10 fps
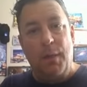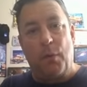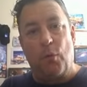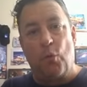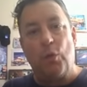
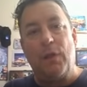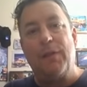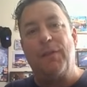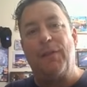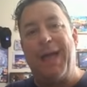but
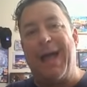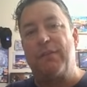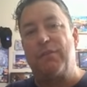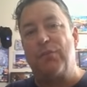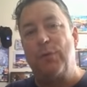really the
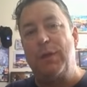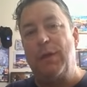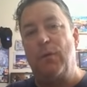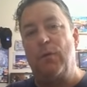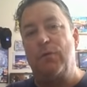last three
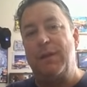years.